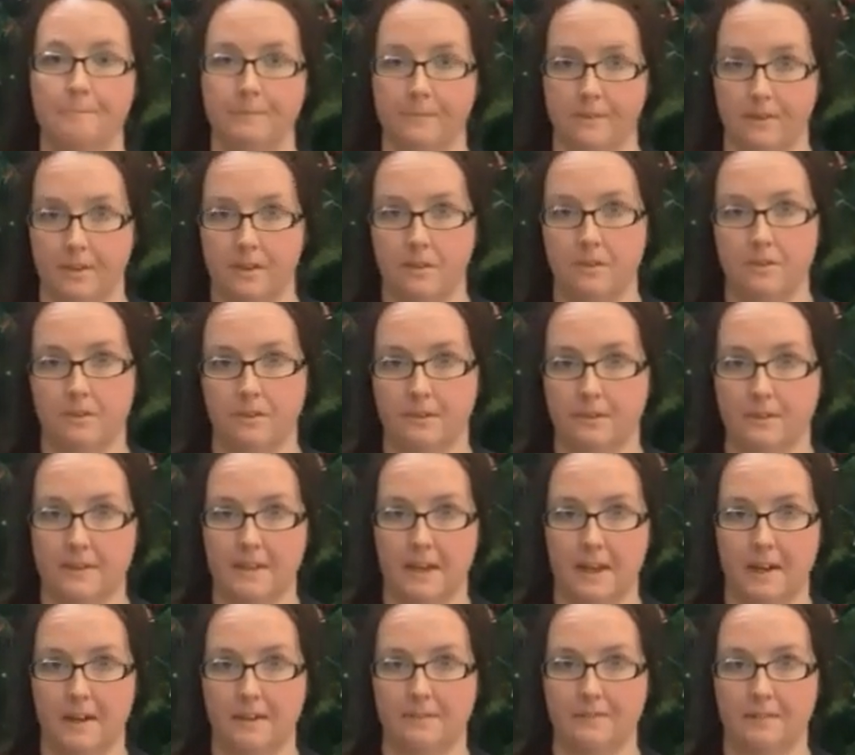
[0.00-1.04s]
and you'll see
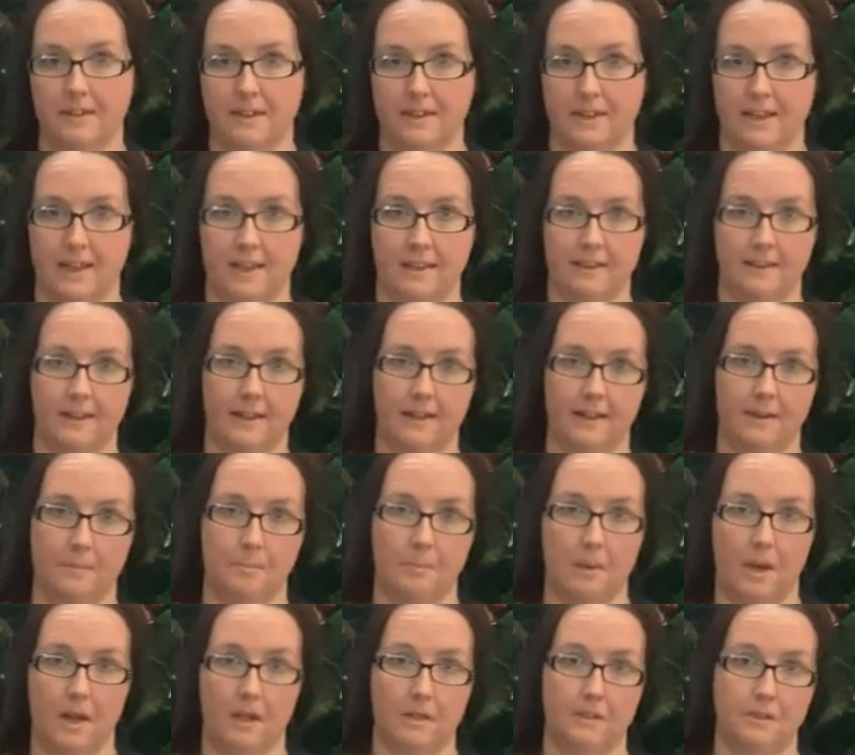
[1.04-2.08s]
everything that I
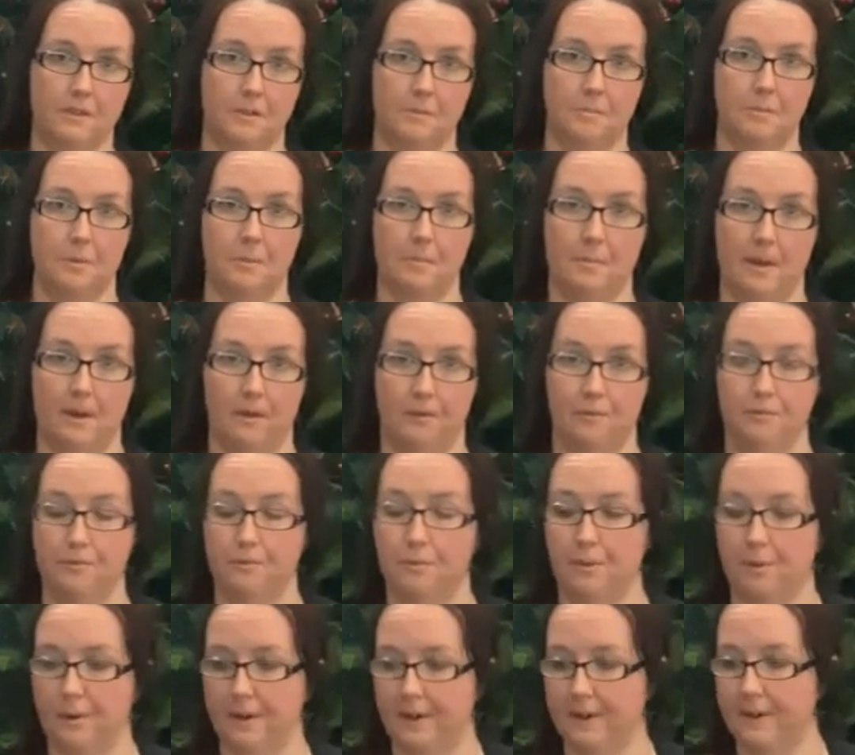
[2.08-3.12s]
bought to prepare
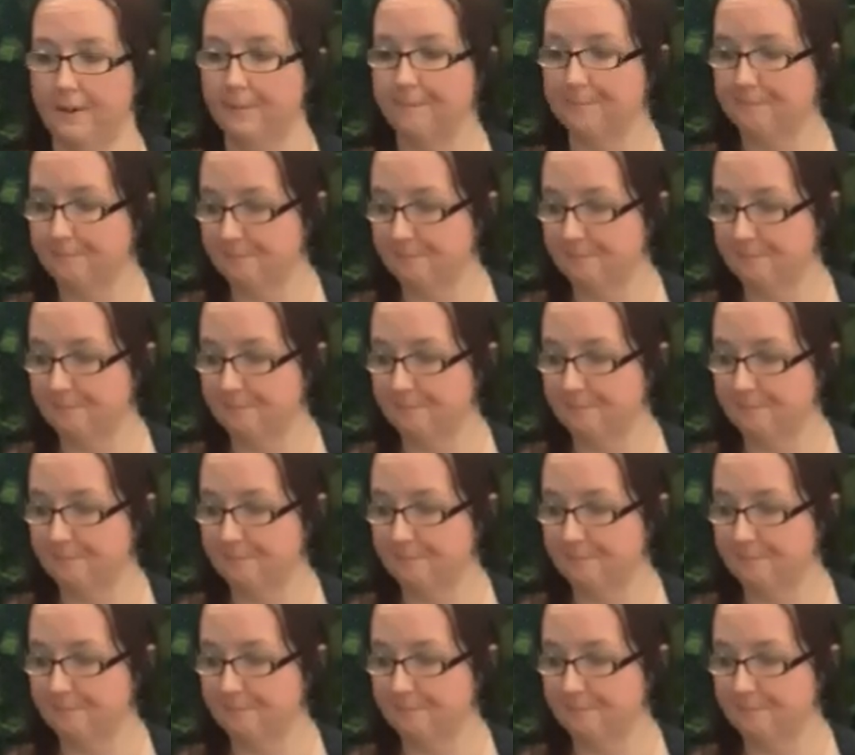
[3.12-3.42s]
for it.